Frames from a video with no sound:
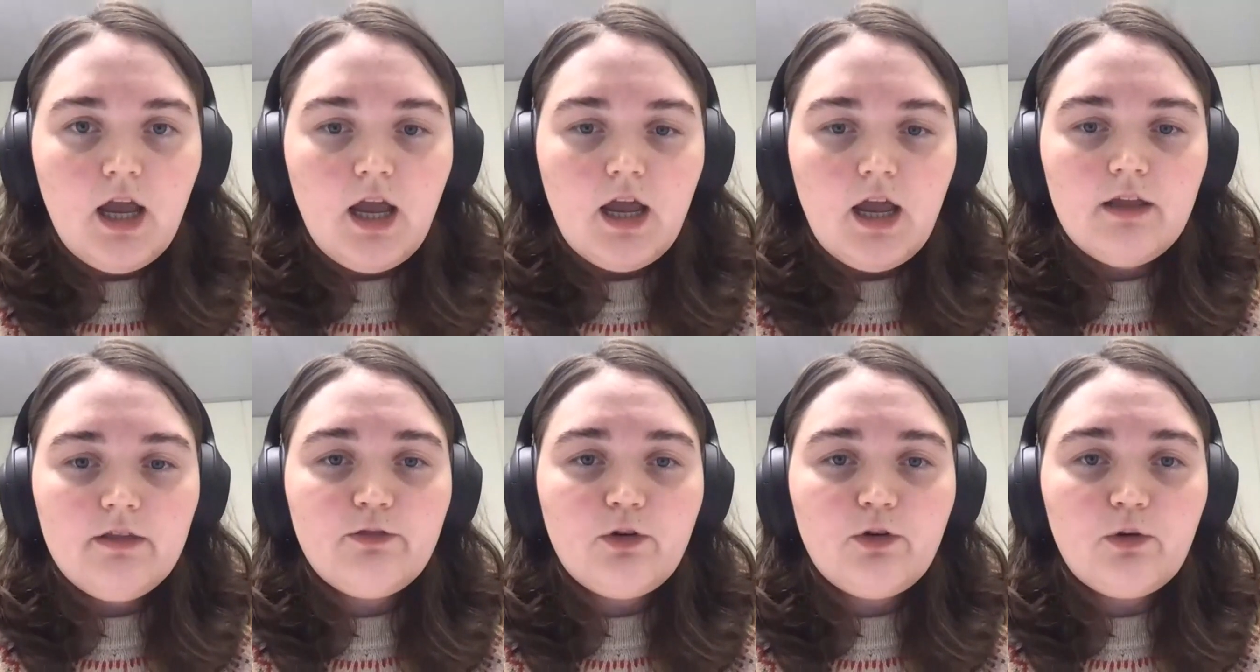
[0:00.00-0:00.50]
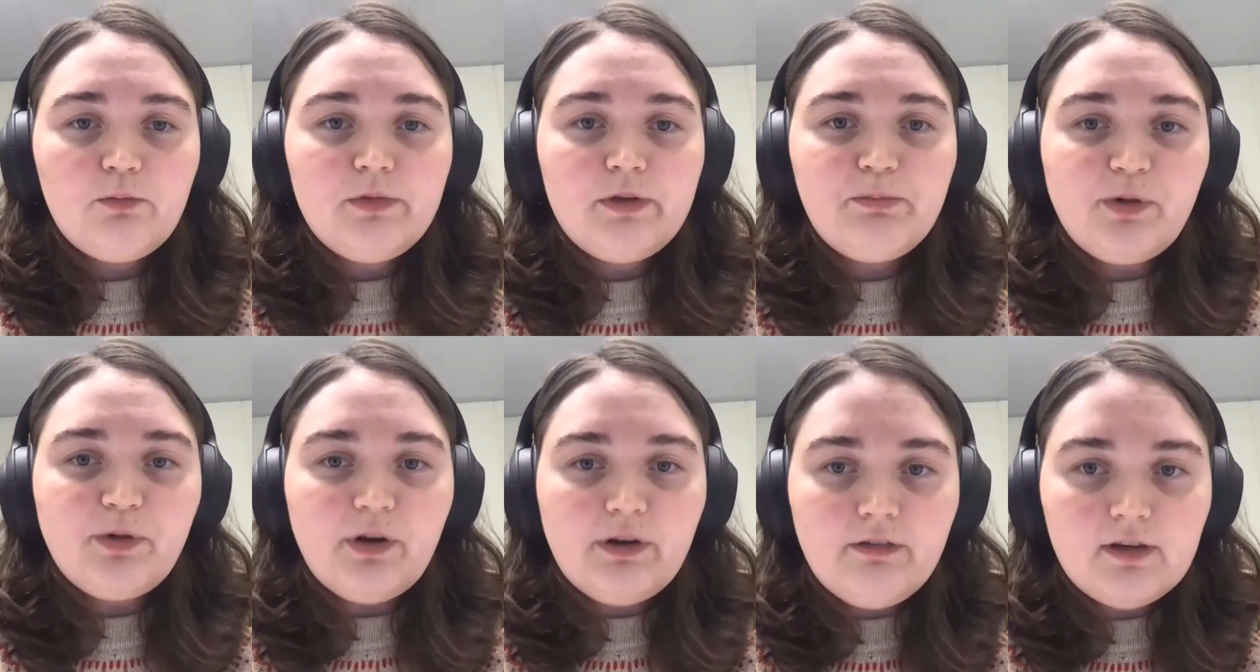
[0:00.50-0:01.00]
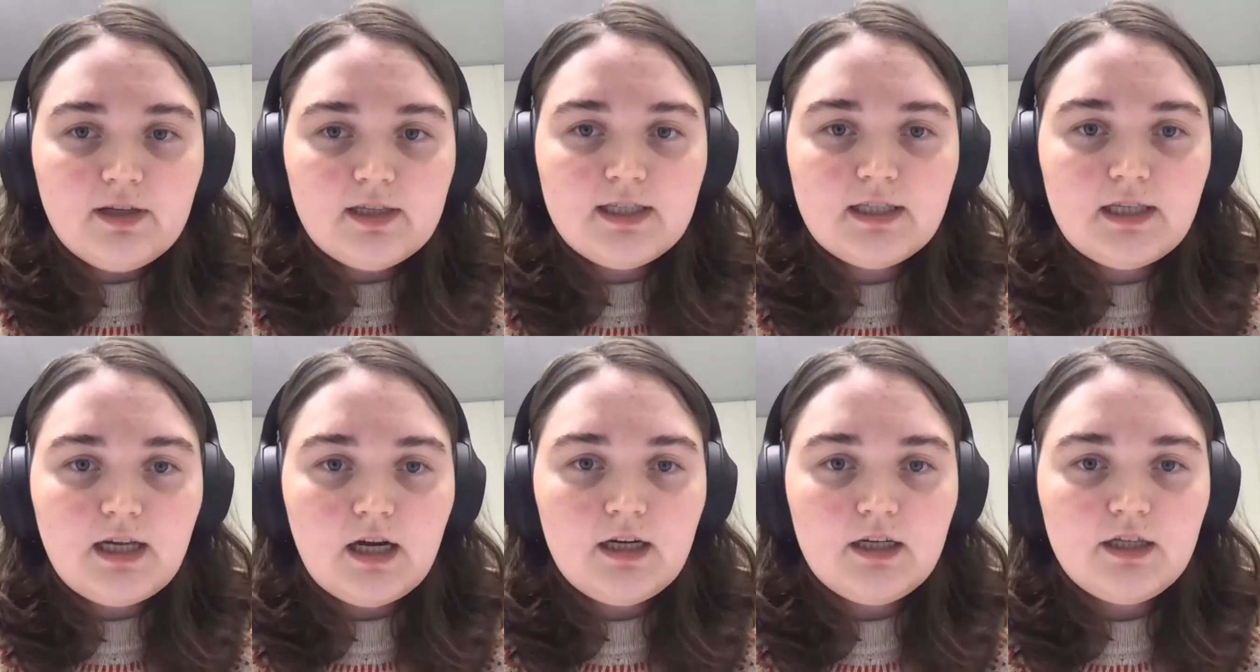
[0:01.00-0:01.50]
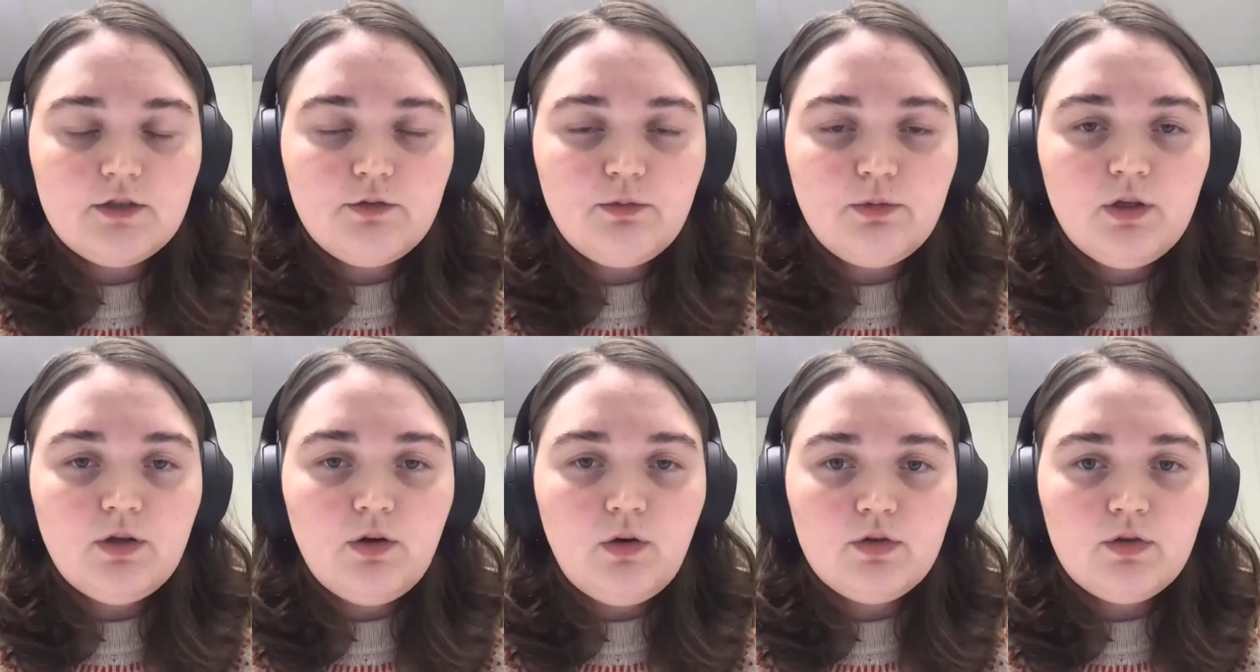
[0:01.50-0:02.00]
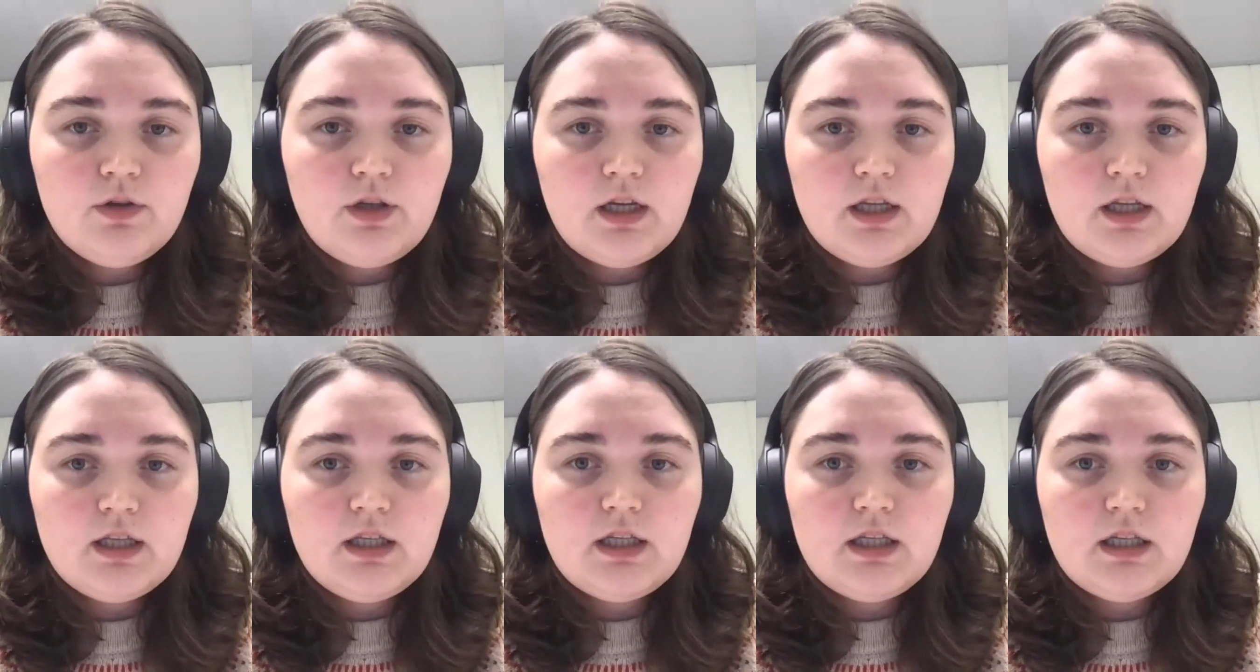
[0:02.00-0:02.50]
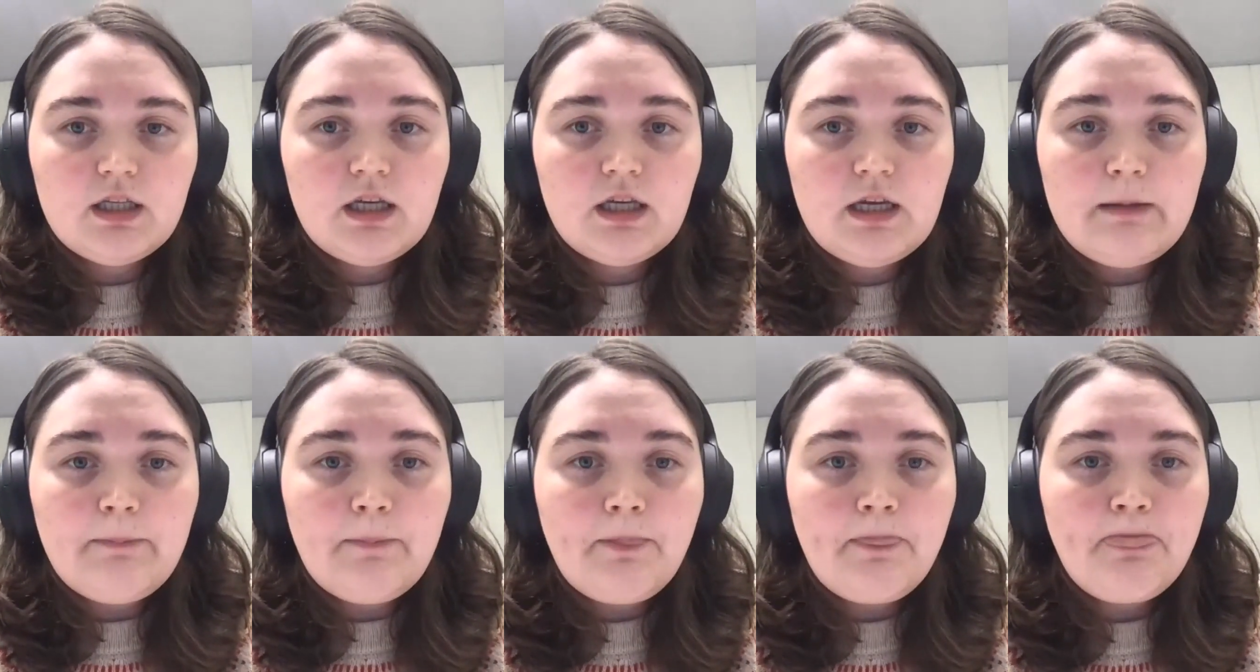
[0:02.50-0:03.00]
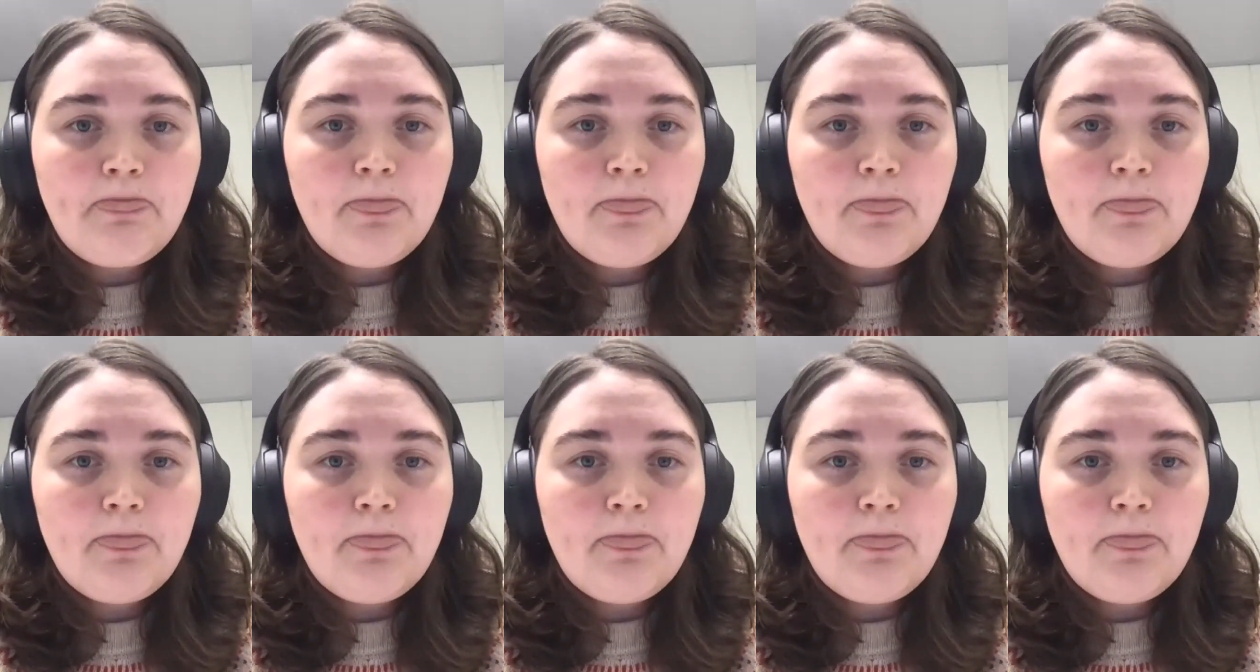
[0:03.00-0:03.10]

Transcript: And from the previous studies, we know that an